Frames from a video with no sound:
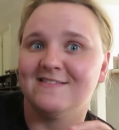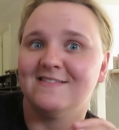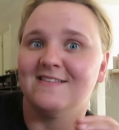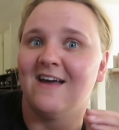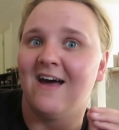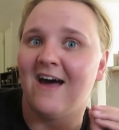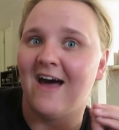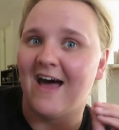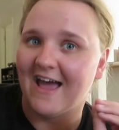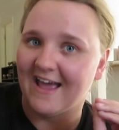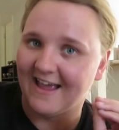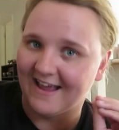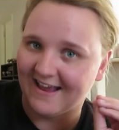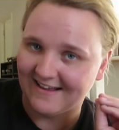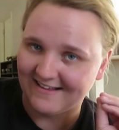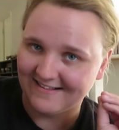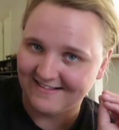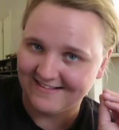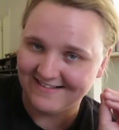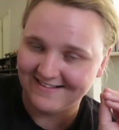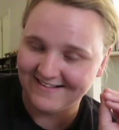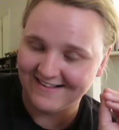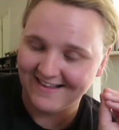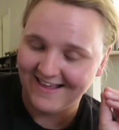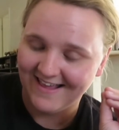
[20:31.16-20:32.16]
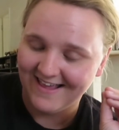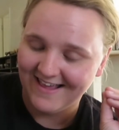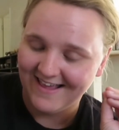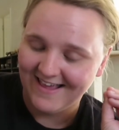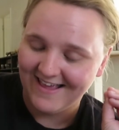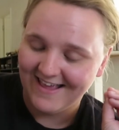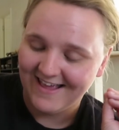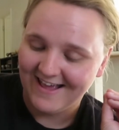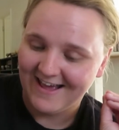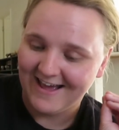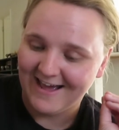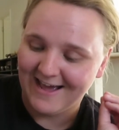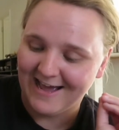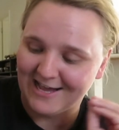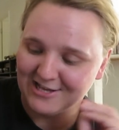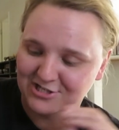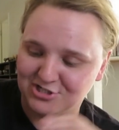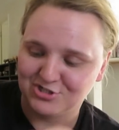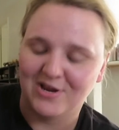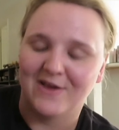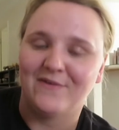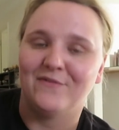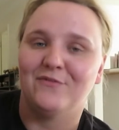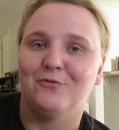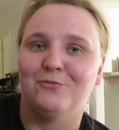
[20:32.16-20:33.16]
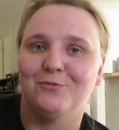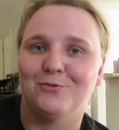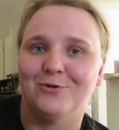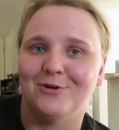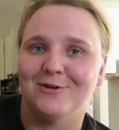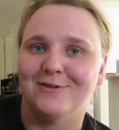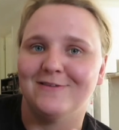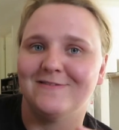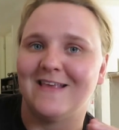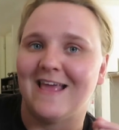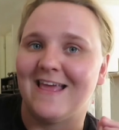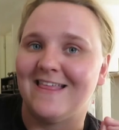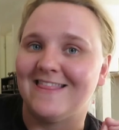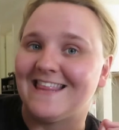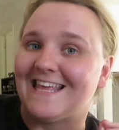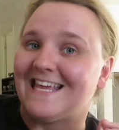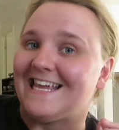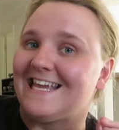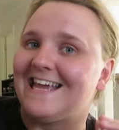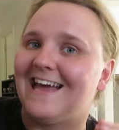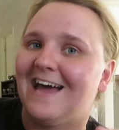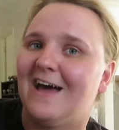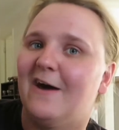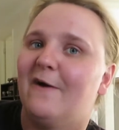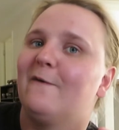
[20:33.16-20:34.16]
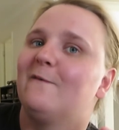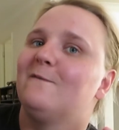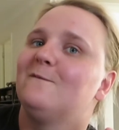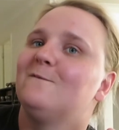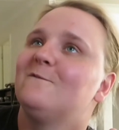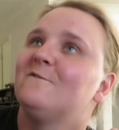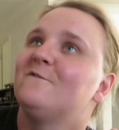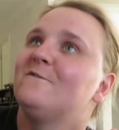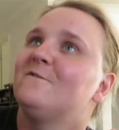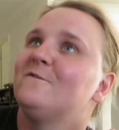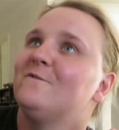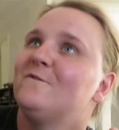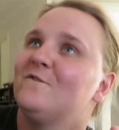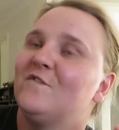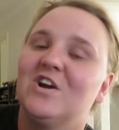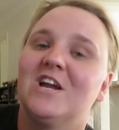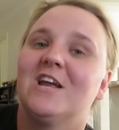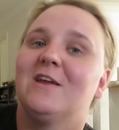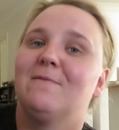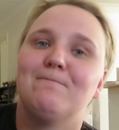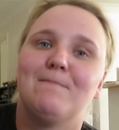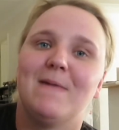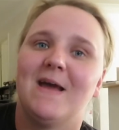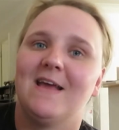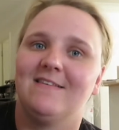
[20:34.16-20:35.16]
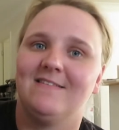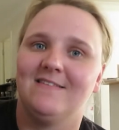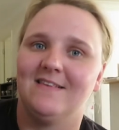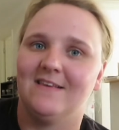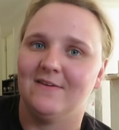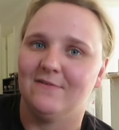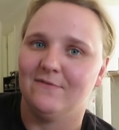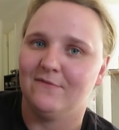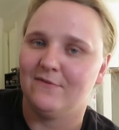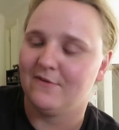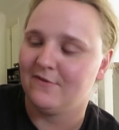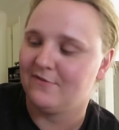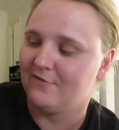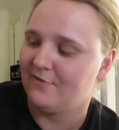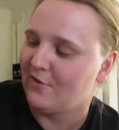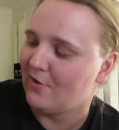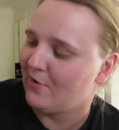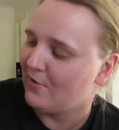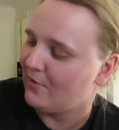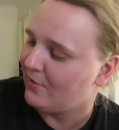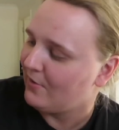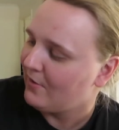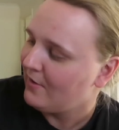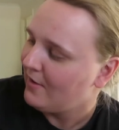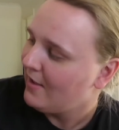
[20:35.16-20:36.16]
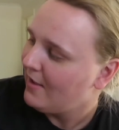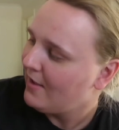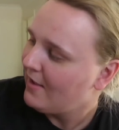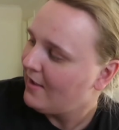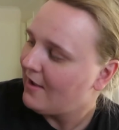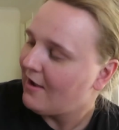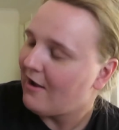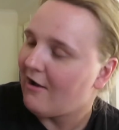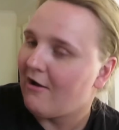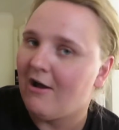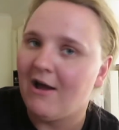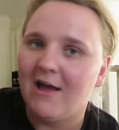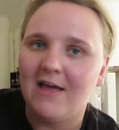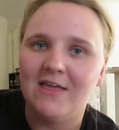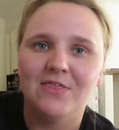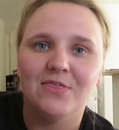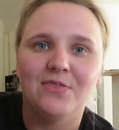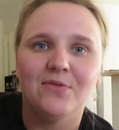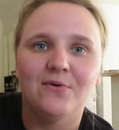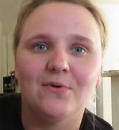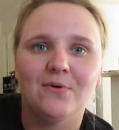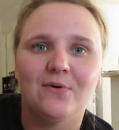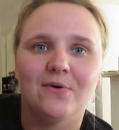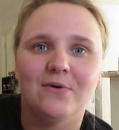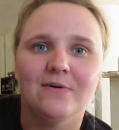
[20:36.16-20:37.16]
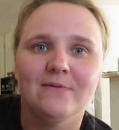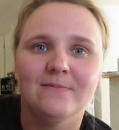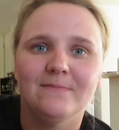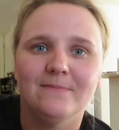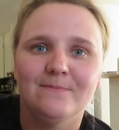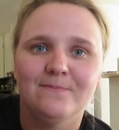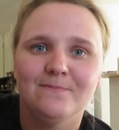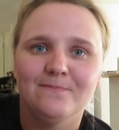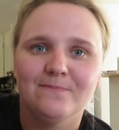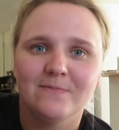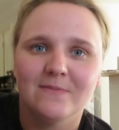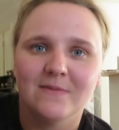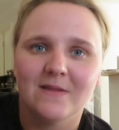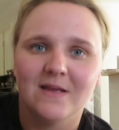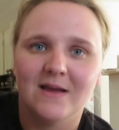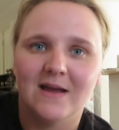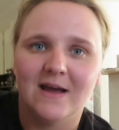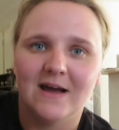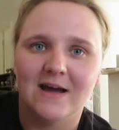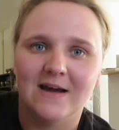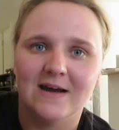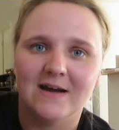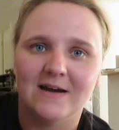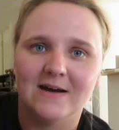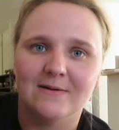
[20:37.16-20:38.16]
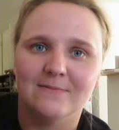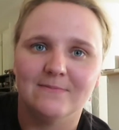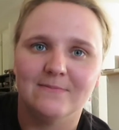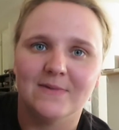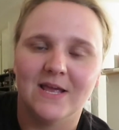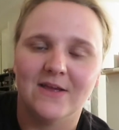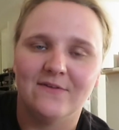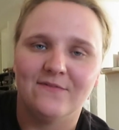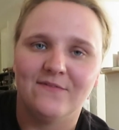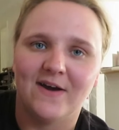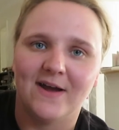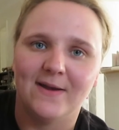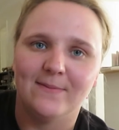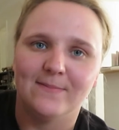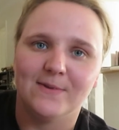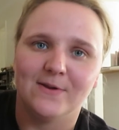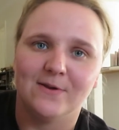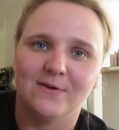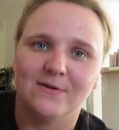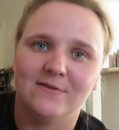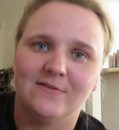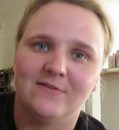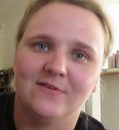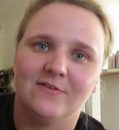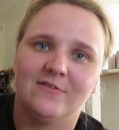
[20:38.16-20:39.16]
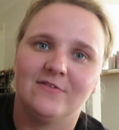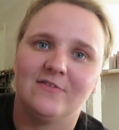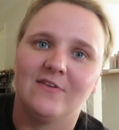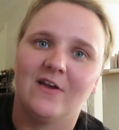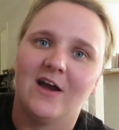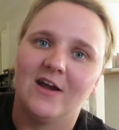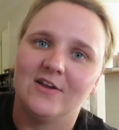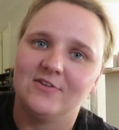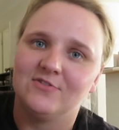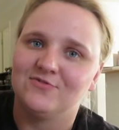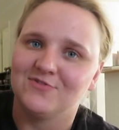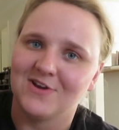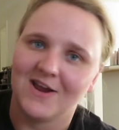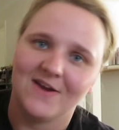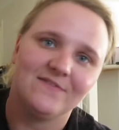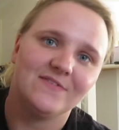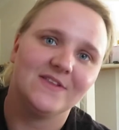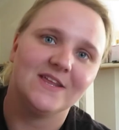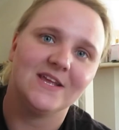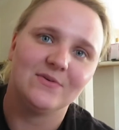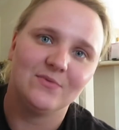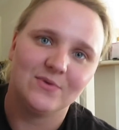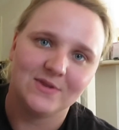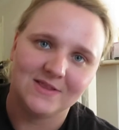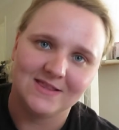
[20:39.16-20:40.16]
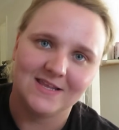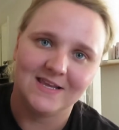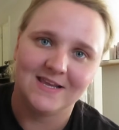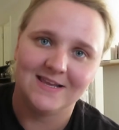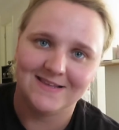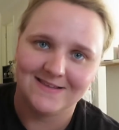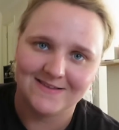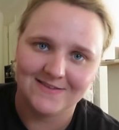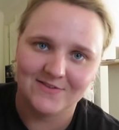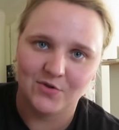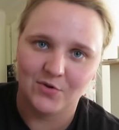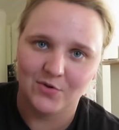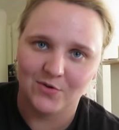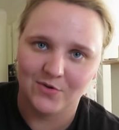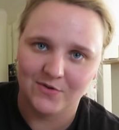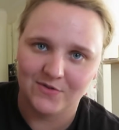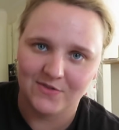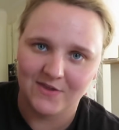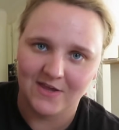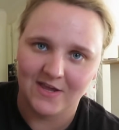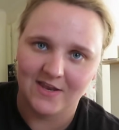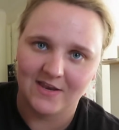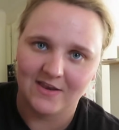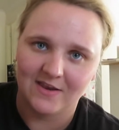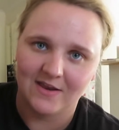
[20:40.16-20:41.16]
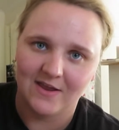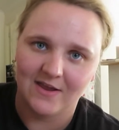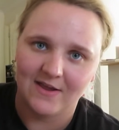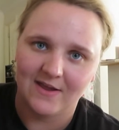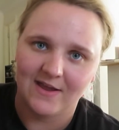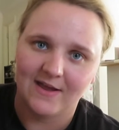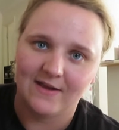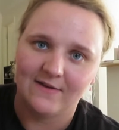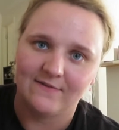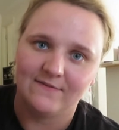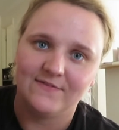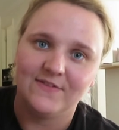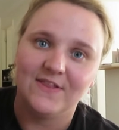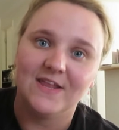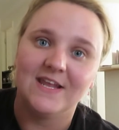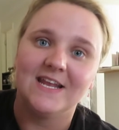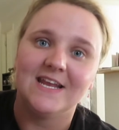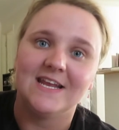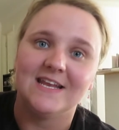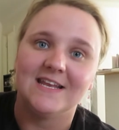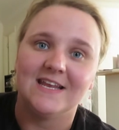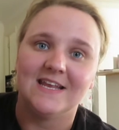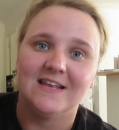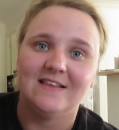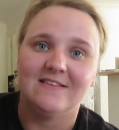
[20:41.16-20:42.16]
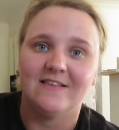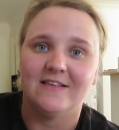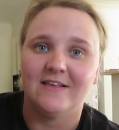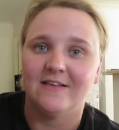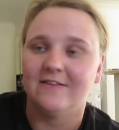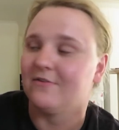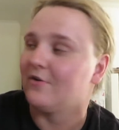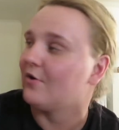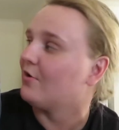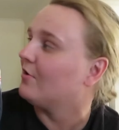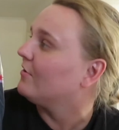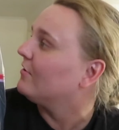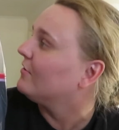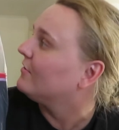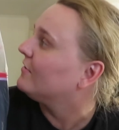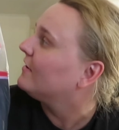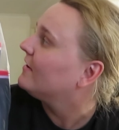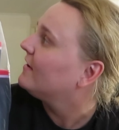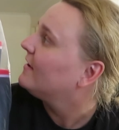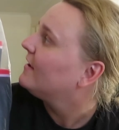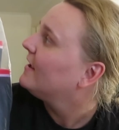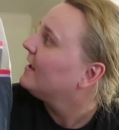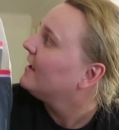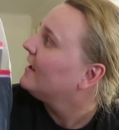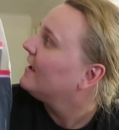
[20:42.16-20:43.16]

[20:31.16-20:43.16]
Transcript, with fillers: size uh, travel boots and they are freaking massive. So I thought um, if I'm going to start traveling with these two, then uh, Flinny needs his own